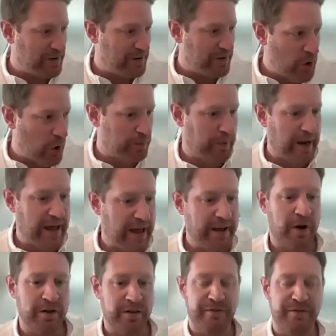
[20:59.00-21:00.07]
not
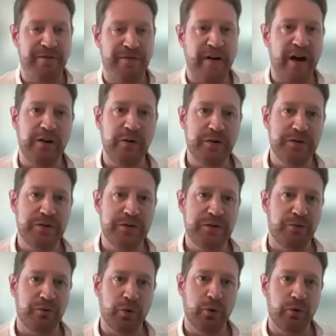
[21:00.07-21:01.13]
playing by the fair
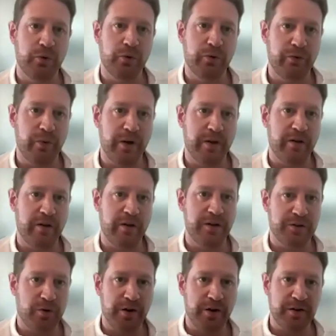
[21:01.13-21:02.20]
use rules, whether
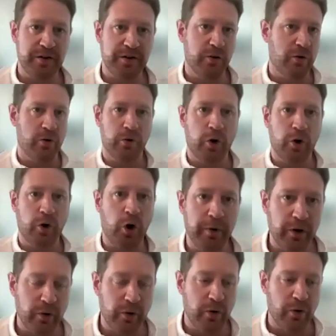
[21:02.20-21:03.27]
enshrined in law or
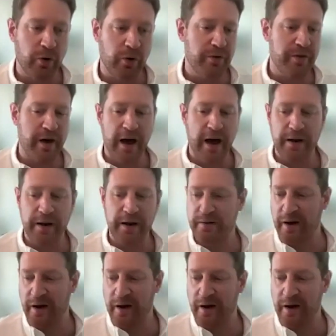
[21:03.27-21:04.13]
common law, that